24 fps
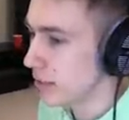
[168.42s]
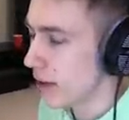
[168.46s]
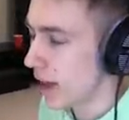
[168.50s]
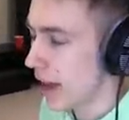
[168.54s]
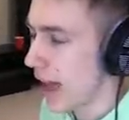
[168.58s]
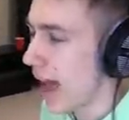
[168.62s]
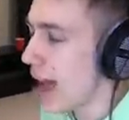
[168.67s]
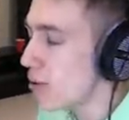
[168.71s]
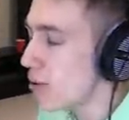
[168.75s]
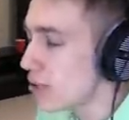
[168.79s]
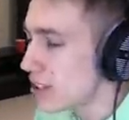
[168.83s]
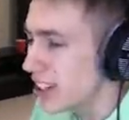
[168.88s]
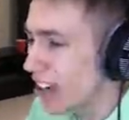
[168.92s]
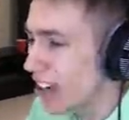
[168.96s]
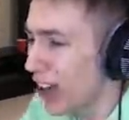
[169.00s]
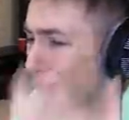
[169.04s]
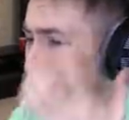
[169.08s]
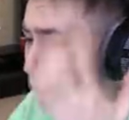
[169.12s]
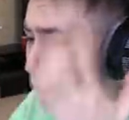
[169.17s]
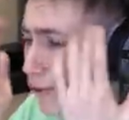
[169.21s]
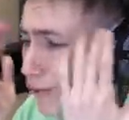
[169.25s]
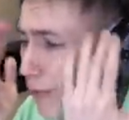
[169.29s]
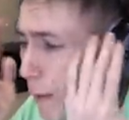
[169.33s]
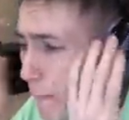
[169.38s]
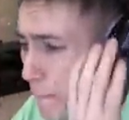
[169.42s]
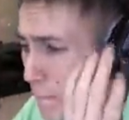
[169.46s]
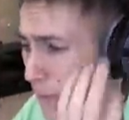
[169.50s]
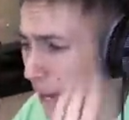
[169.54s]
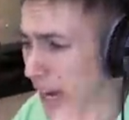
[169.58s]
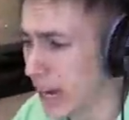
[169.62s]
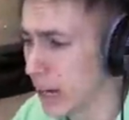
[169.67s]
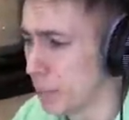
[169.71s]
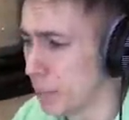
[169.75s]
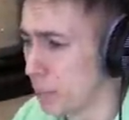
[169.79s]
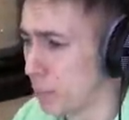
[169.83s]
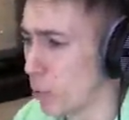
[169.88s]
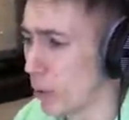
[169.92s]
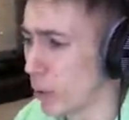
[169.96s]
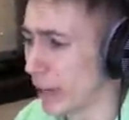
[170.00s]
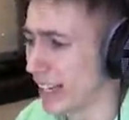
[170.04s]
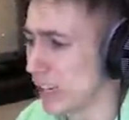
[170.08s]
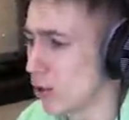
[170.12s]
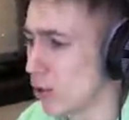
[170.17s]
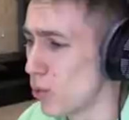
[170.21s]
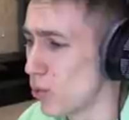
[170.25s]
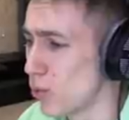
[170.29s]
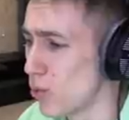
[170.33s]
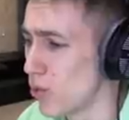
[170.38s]
How did I fall for Big
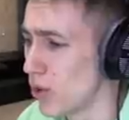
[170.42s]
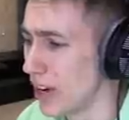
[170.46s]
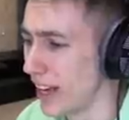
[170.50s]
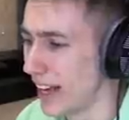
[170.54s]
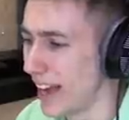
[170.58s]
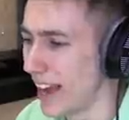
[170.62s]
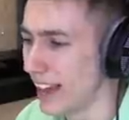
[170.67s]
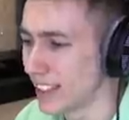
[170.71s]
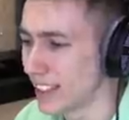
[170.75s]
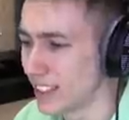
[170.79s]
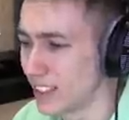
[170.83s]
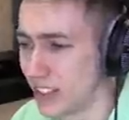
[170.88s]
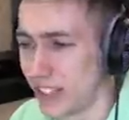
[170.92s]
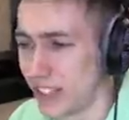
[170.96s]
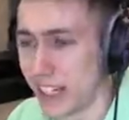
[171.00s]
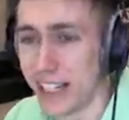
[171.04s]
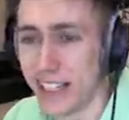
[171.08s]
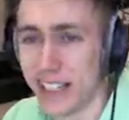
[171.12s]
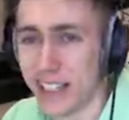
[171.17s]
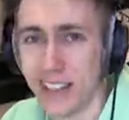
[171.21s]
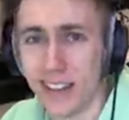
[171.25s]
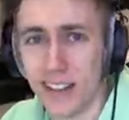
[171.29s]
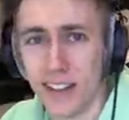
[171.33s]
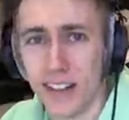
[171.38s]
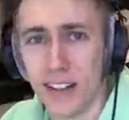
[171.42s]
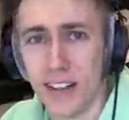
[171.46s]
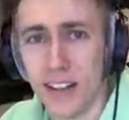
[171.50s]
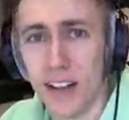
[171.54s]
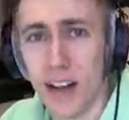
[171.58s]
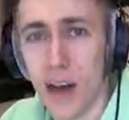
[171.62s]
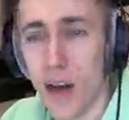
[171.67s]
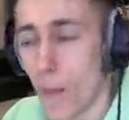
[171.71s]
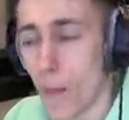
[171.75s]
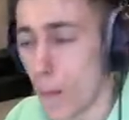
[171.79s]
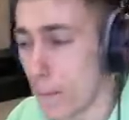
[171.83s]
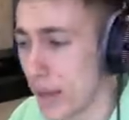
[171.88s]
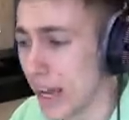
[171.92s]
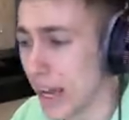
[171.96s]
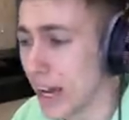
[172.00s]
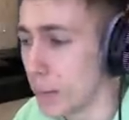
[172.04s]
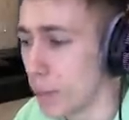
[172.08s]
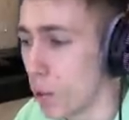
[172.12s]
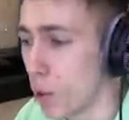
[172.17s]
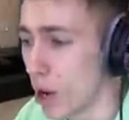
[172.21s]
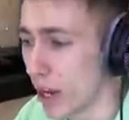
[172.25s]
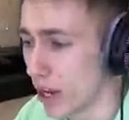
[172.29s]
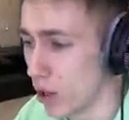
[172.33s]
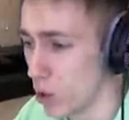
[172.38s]
All XD? Big
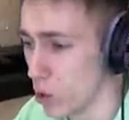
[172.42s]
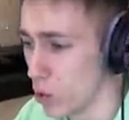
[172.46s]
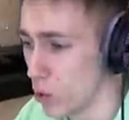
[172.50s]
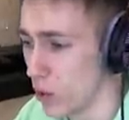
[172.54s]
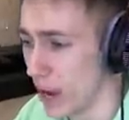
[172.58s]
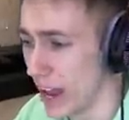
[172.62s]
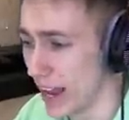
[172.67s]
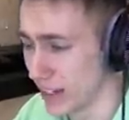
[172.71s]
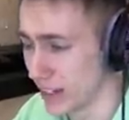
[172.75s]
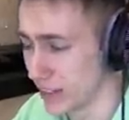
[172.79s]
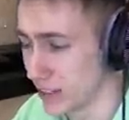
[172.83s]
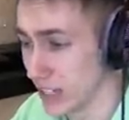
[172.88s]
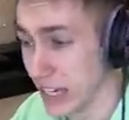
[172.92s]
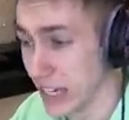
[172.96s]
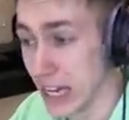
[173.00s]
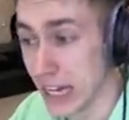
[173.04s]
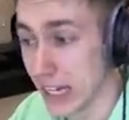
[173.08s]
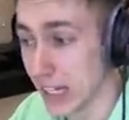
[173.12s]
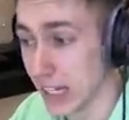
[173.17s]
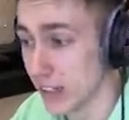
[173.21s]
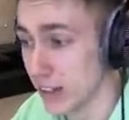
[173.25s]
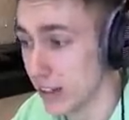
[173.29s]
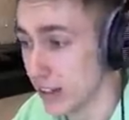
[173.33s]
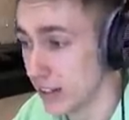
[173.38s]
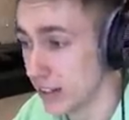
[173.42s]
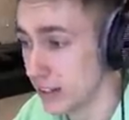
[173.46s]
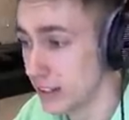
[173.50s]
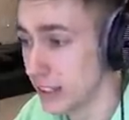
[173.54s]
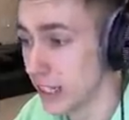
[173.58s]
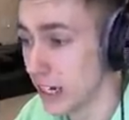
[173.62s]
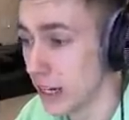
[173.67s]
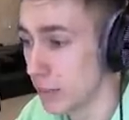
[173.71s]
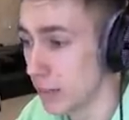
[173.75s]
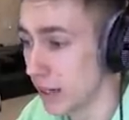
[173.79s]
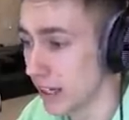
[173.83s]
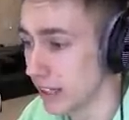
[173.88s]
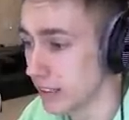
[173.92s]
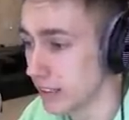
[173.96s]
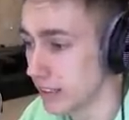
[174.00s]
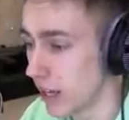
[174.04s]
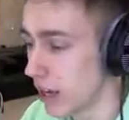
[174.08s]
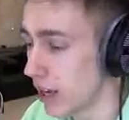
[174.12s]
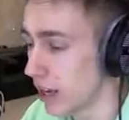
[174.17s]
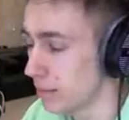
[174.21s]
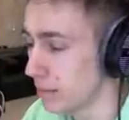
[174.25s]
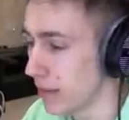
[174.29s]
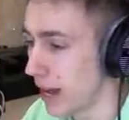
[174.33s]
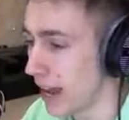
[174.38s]
All XD. Jelly beans
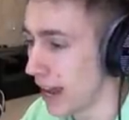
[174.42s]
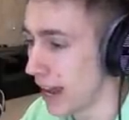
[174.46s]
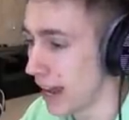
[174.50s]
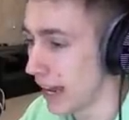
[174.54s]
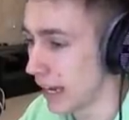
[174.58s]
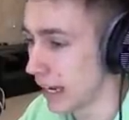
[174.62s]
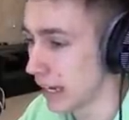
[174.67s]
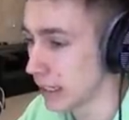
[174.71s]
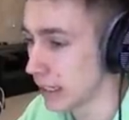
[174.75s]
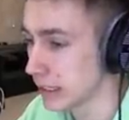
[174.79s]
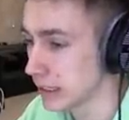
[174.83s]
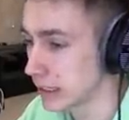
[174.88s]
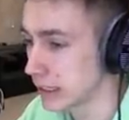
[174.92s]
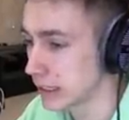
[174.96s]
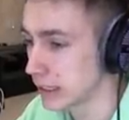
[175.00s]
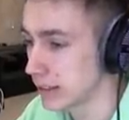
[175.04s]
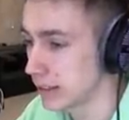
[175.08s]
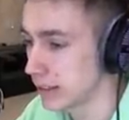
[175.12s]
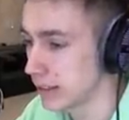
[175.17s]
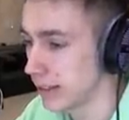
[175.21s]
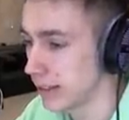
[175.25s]
up my ass.